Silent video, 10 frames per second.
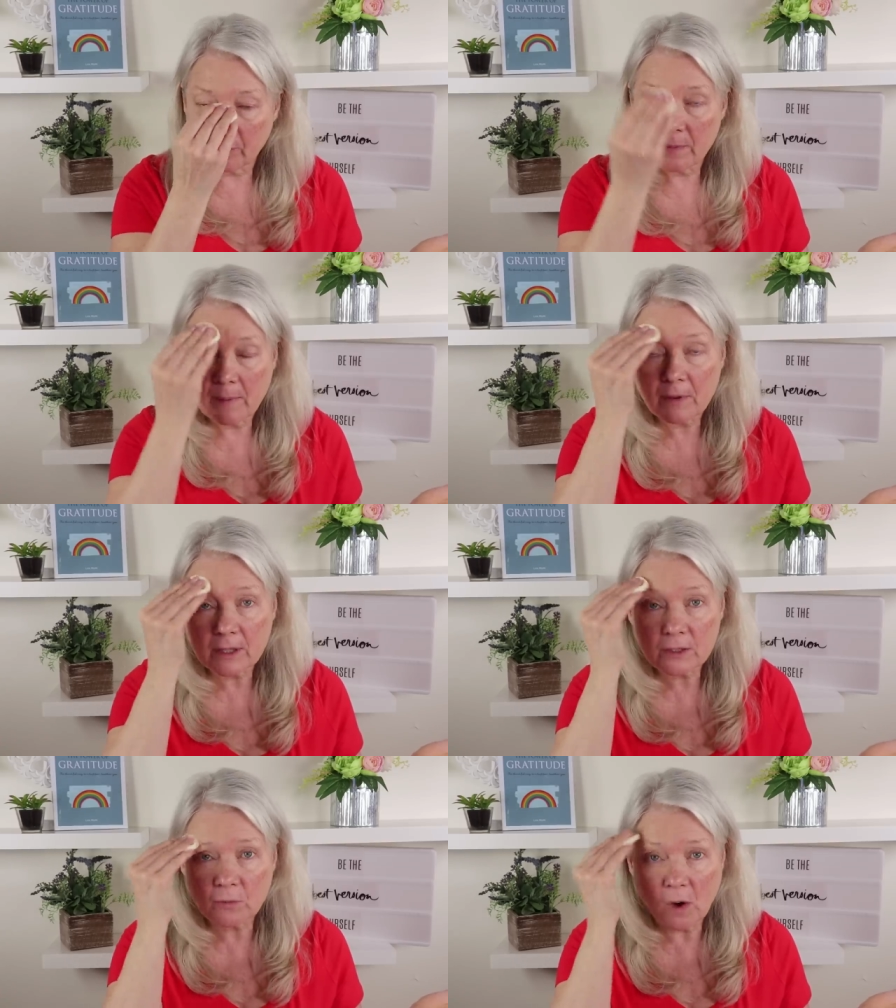Remember,
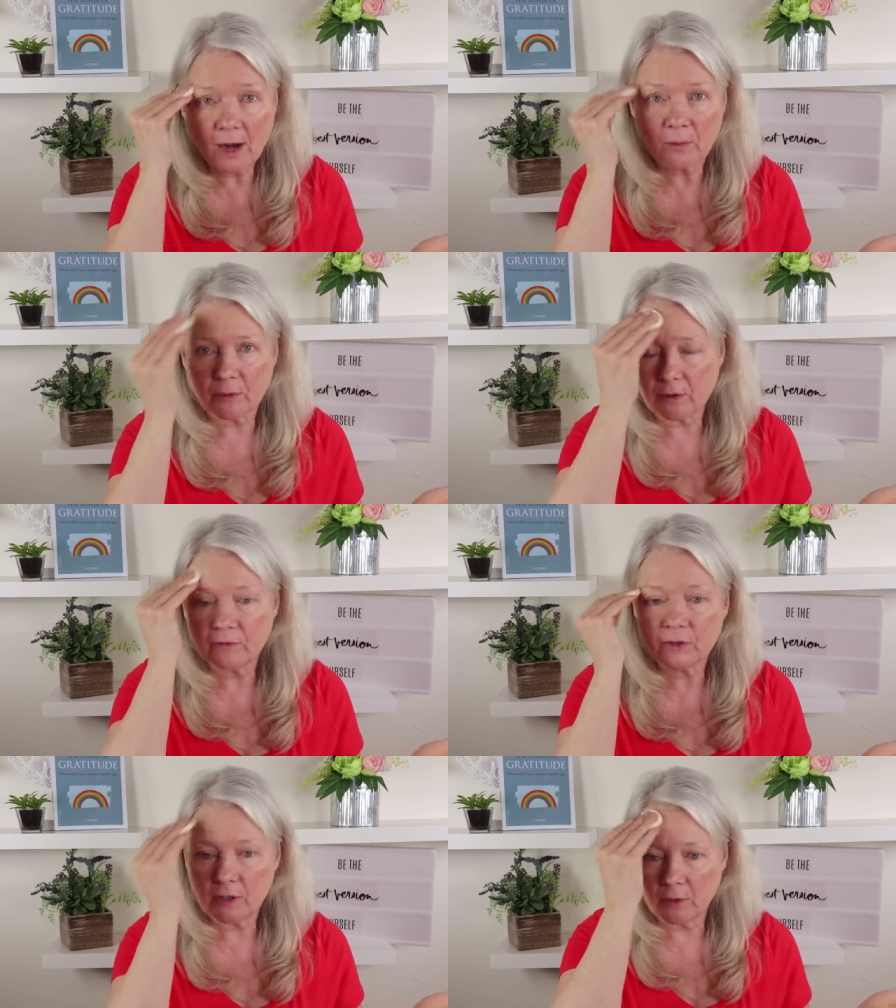this is
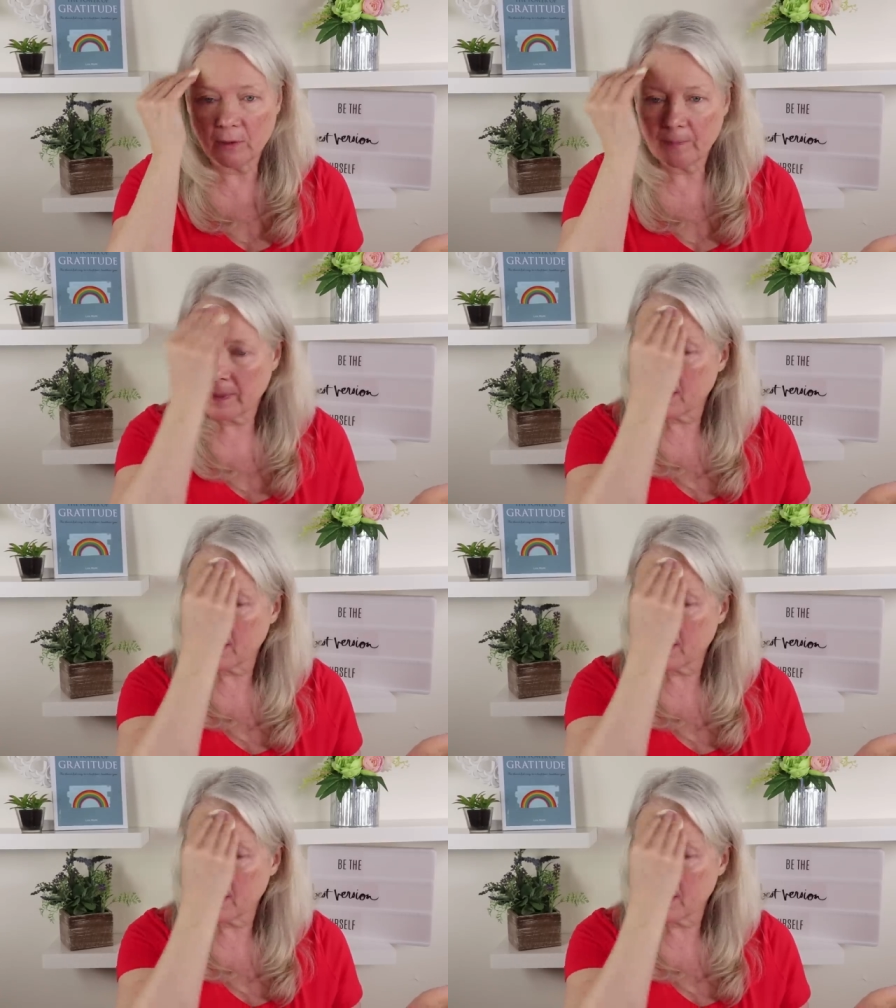waterproof too.